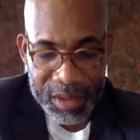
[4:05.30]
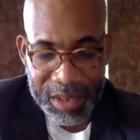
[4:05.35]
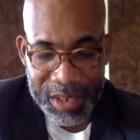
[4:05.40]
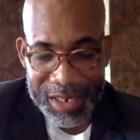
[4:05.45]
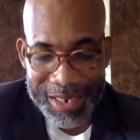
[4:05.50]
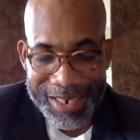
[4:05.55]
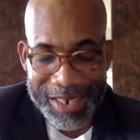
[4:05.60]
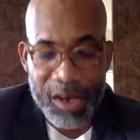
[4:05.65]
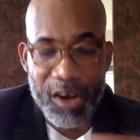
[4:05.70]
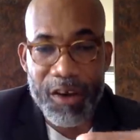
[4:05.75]

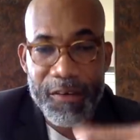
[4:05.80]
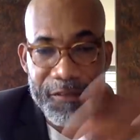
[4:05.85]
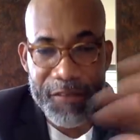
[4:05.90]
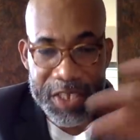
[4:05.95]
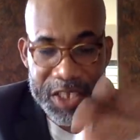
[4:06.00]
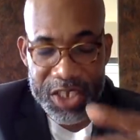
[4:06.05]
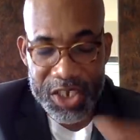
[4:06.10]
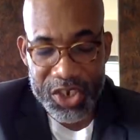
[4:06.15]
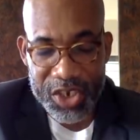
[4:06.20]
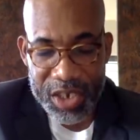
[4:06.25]
The
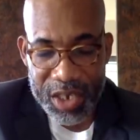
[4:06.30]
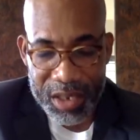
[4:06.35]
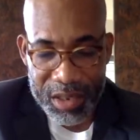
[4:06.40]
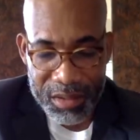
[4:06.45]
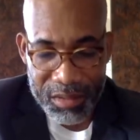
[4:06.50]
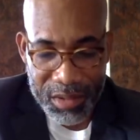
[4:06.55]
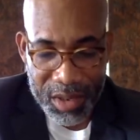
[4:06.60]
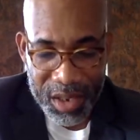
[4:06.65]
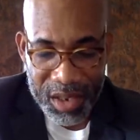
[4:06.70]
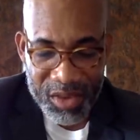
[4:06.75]
conversation.
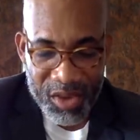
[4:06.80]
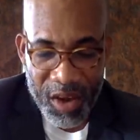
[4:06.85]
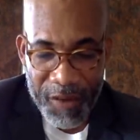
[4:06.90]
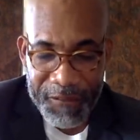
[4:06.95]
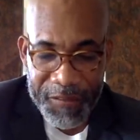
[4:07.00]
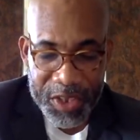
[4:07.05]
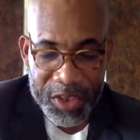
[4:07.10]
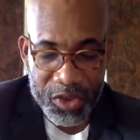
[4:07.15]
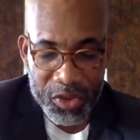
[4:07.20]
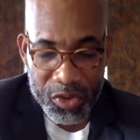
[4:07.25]

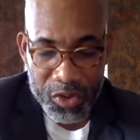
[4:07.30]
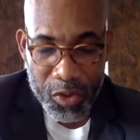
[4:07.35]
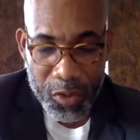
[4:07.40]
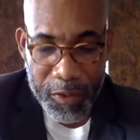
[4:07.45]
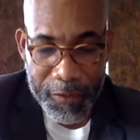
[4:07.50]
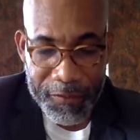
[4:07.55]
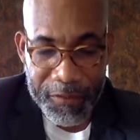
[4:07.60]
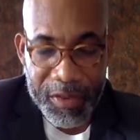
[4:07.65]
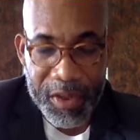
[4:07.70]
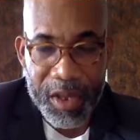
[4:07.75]
Nothing to do
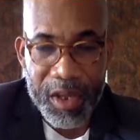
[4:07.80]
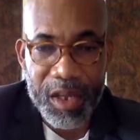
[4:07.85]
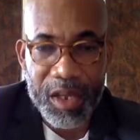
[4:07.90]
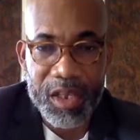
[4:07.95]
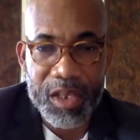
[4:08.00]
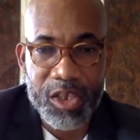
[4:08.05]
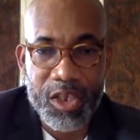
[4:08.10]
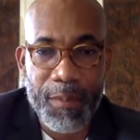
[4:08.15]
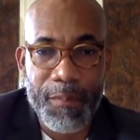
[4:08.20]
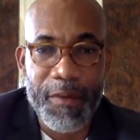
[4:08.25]
with
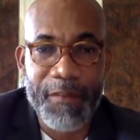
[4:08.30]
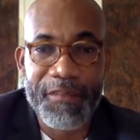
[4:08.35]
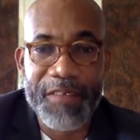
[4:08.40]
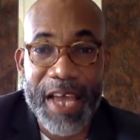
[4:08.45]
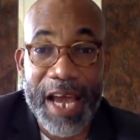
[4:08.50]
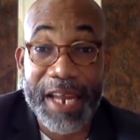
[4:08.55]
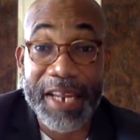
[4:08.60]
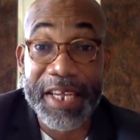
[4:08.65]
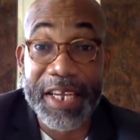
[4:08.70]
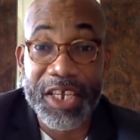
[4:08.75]
some of
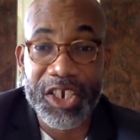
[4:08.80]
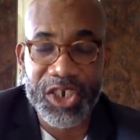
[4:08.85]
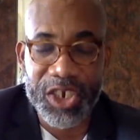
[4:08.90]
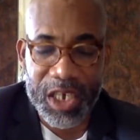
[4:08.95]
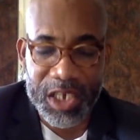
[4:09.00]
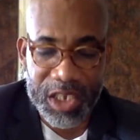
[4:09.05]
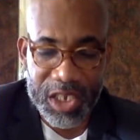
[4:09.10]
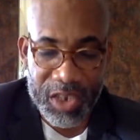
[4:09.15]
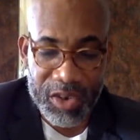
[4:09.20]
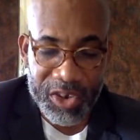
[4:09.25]
the
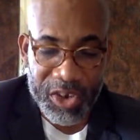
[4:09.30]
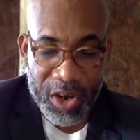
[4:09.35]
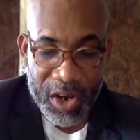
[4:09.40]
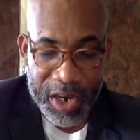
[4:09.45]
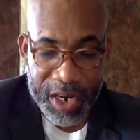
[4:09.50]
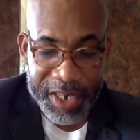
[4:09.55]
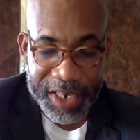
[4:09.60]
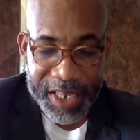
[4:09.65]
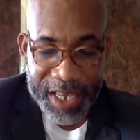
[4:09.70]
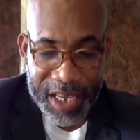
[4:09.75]
allegations the young
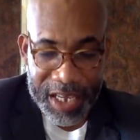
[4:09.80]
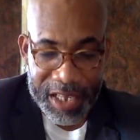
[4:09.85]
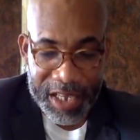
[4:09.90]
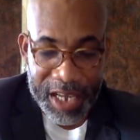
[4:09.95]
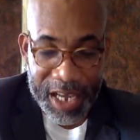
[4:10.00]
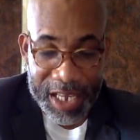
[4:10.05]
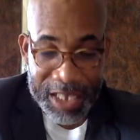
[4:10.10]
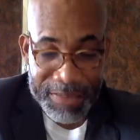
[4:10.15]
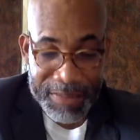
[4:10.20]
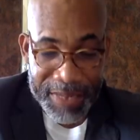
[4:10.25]
lady
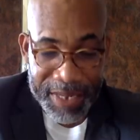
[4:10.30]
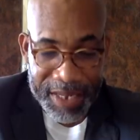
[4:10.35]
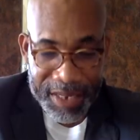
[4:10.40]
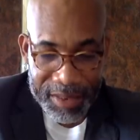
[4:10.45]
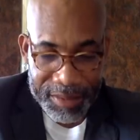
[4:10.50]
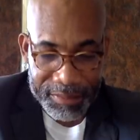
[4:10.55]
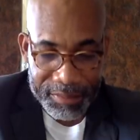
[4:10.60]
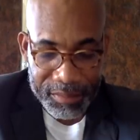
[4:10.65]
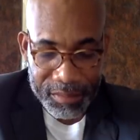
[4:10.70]
has made.